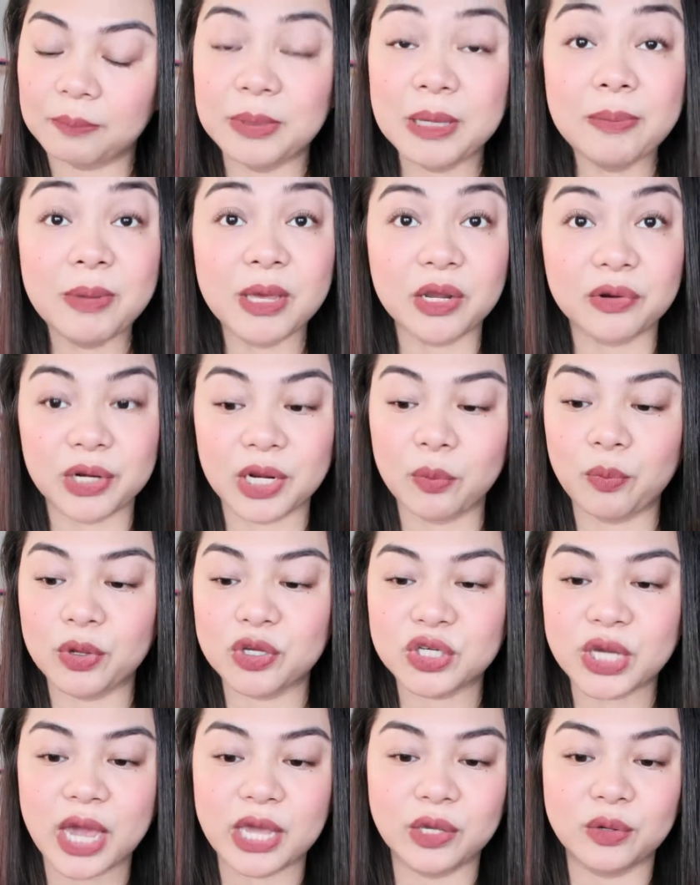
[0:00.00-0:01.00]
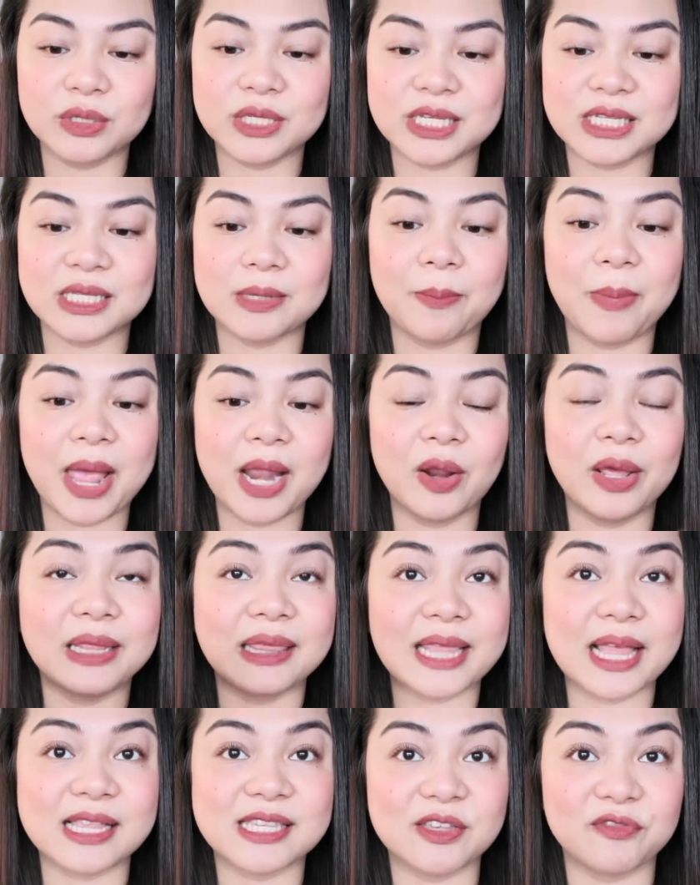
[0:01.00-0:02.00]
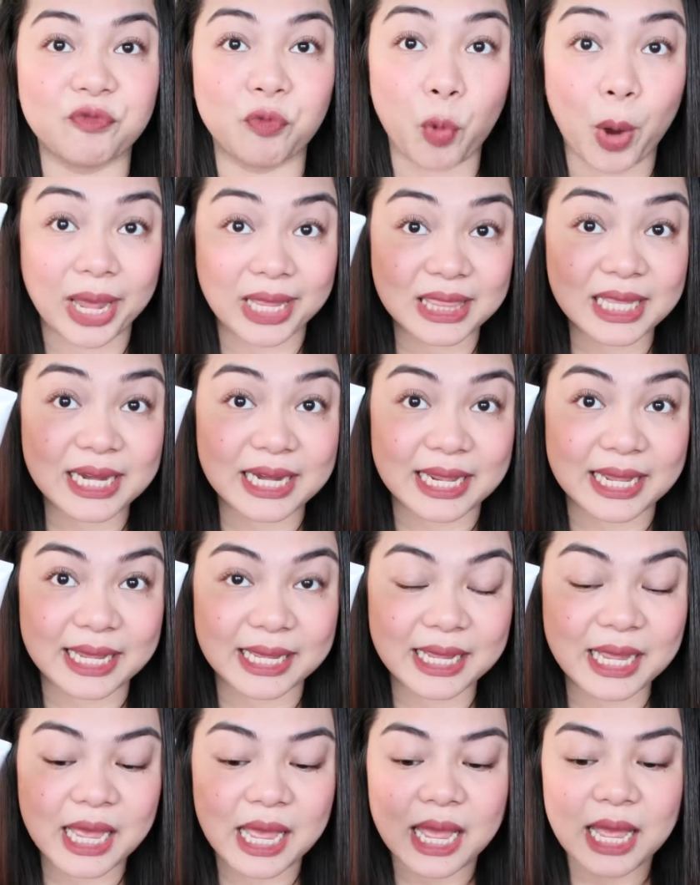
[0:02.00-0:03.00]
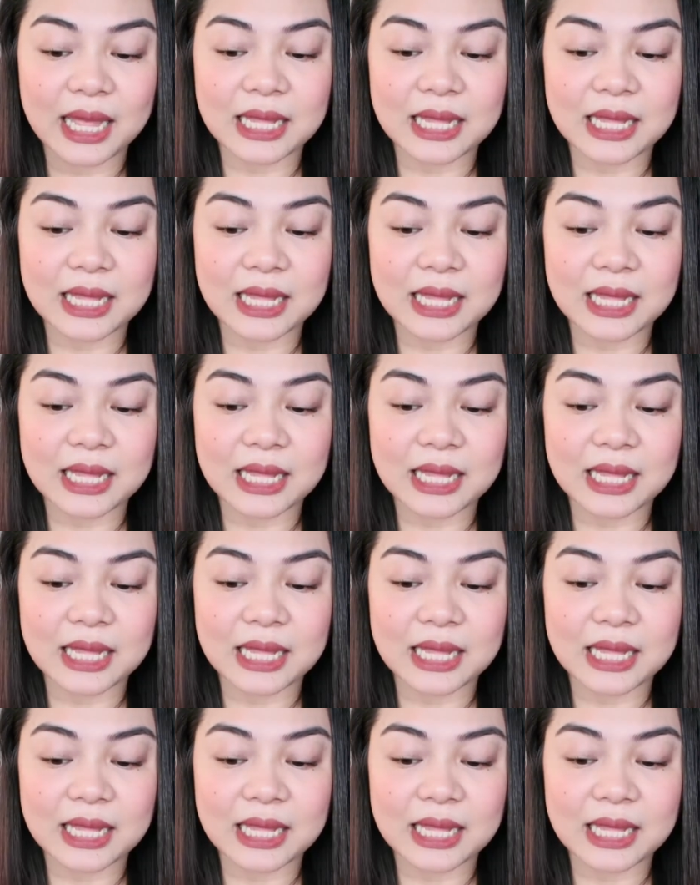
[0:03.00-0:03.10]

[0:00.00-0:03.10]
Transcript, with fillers: BB cream, which I use is the Belo Intensive Whitening.